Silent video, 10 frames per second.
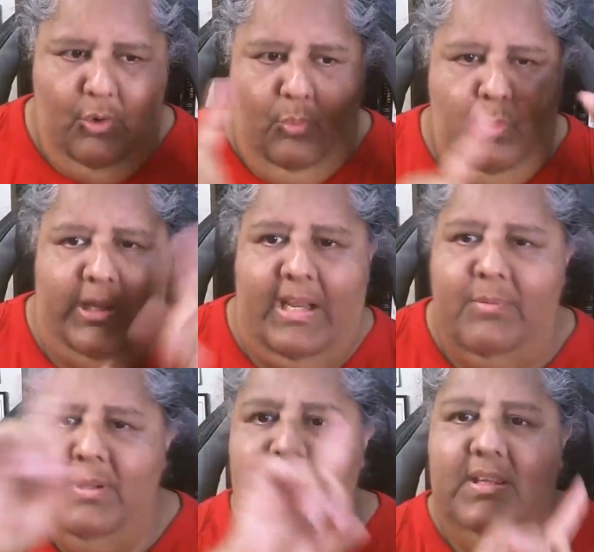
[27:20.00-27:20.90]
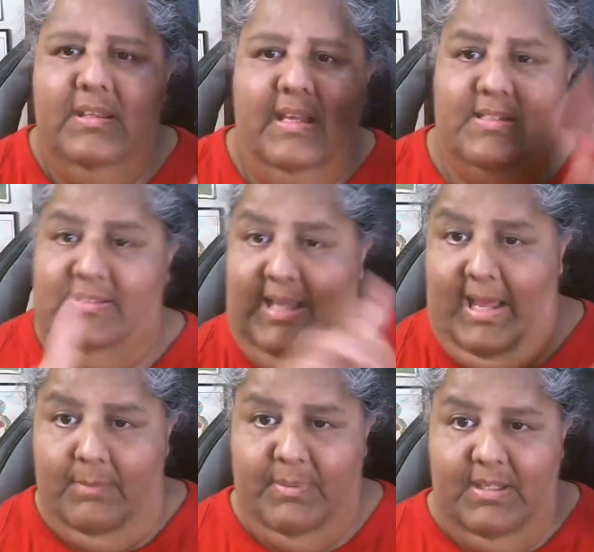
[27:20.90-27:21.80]
with everything that is
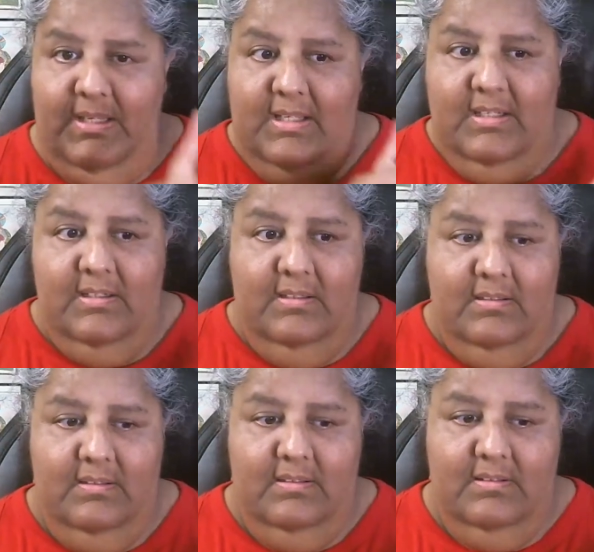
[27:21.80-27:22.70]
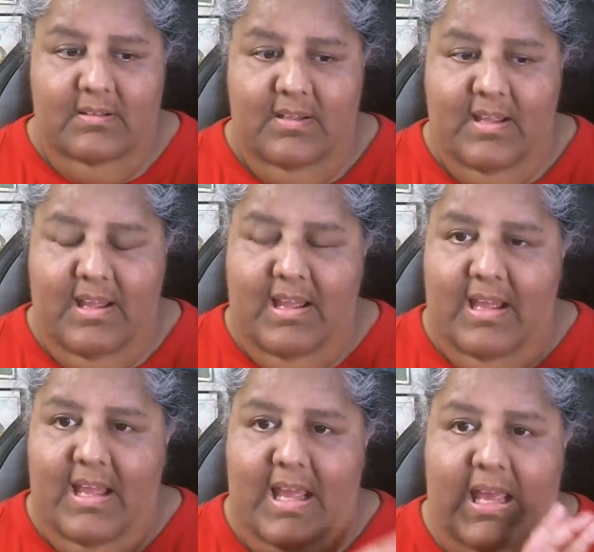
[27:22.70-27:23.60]
happening,
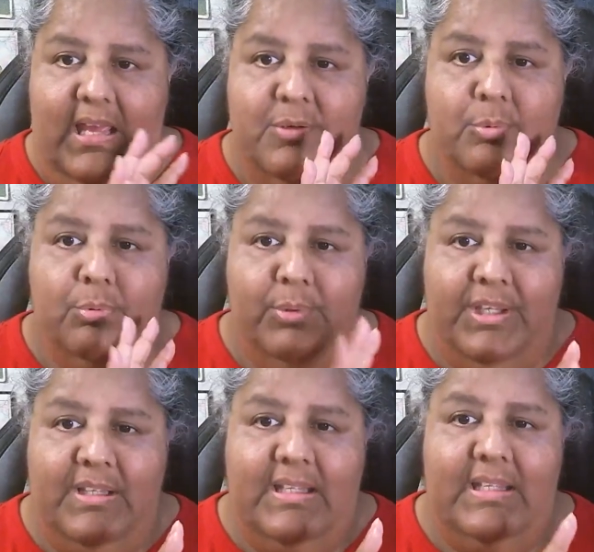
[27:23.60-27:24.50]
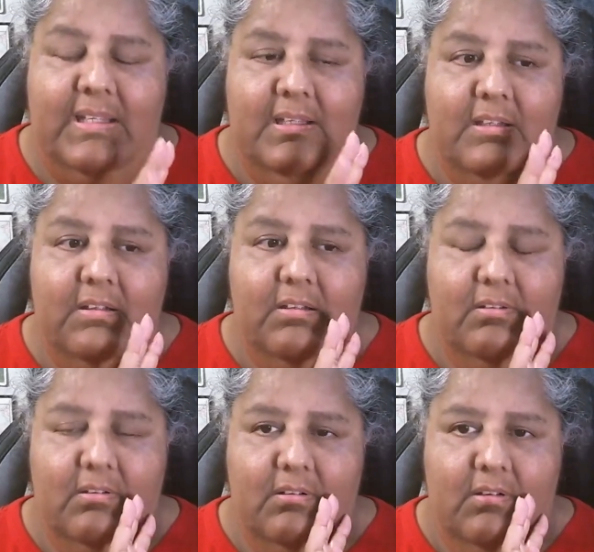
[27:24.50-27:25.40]
it really
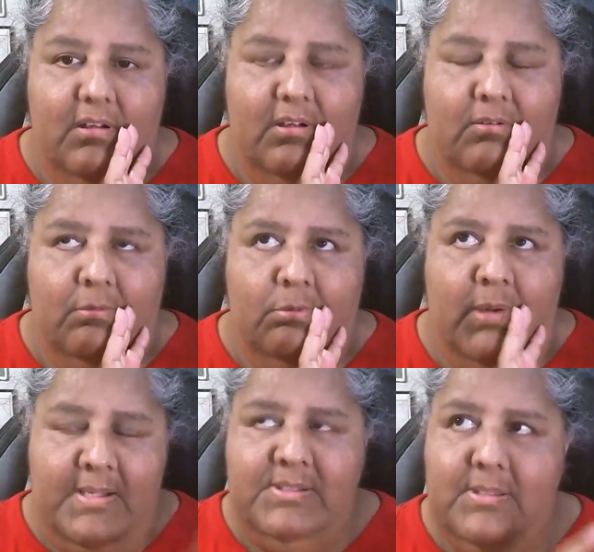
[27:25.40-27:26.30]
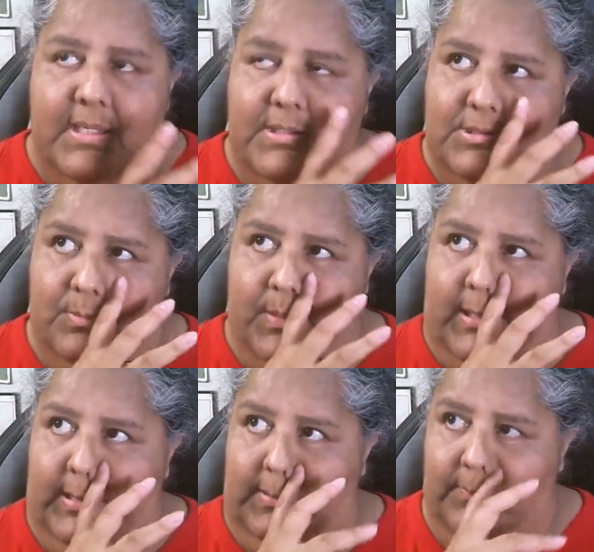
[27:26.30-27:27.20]
resonates to
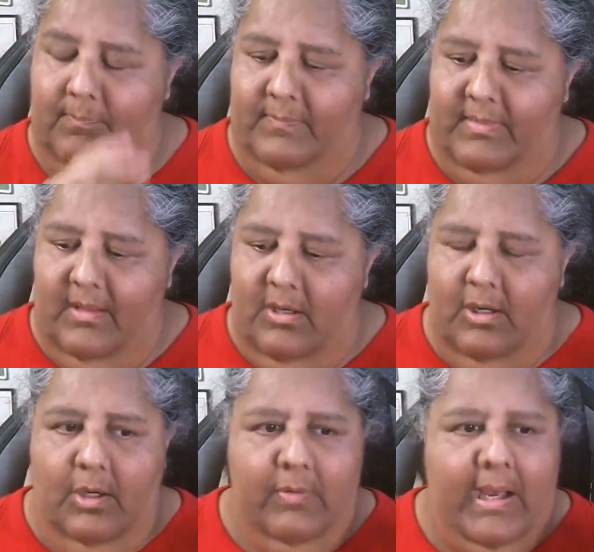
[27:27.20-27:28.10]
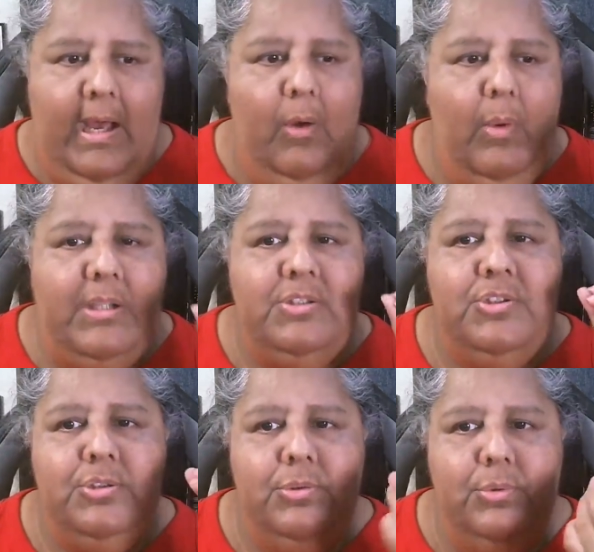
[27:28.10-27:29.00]
me of how
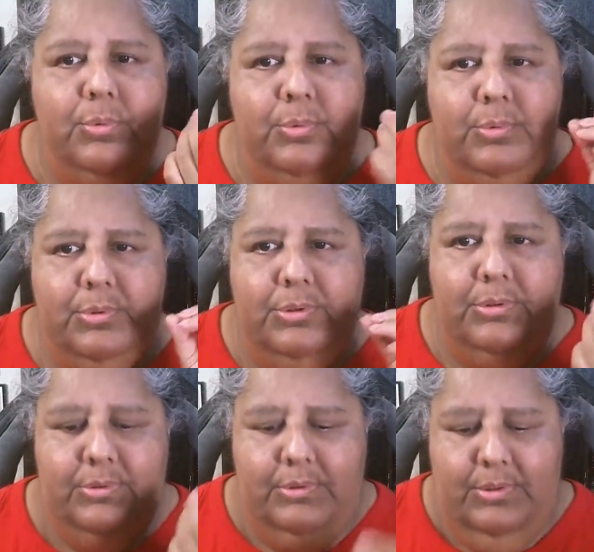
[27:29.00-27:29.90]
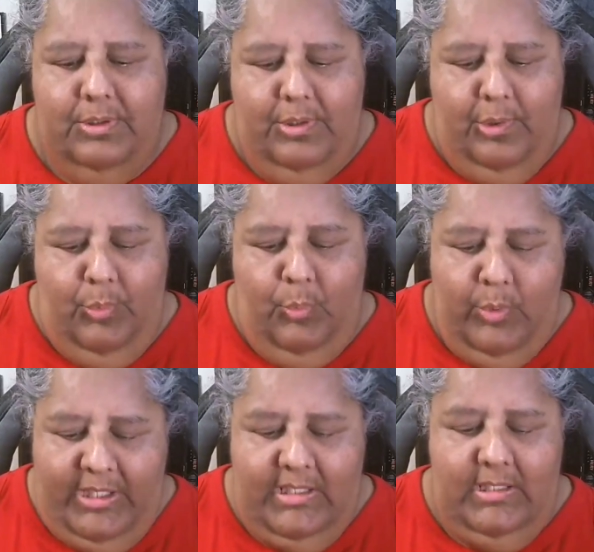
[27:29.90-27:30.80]
attuned
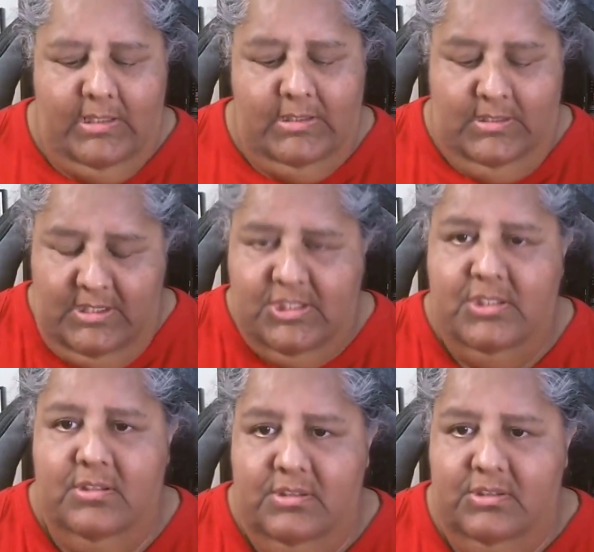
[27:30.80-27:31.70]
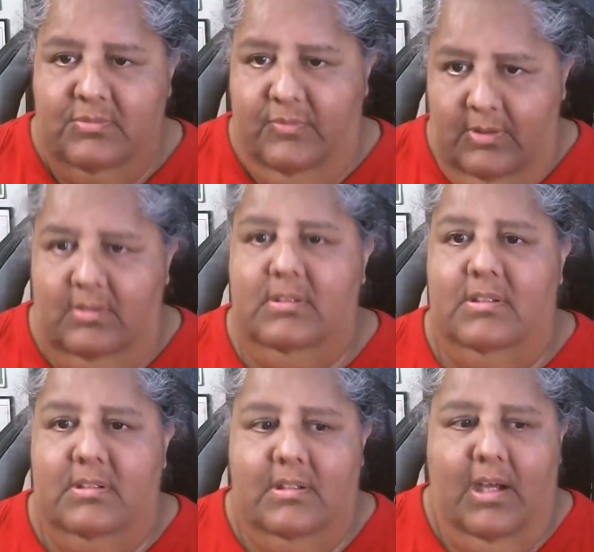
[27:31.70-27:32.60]
we indigenous folk
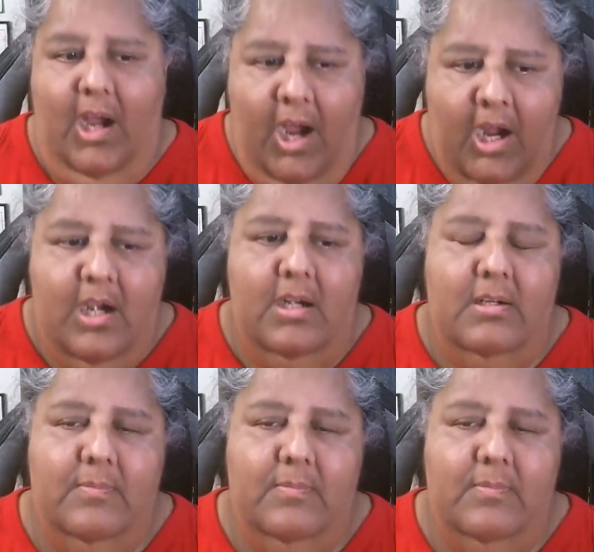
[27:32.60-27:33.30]
are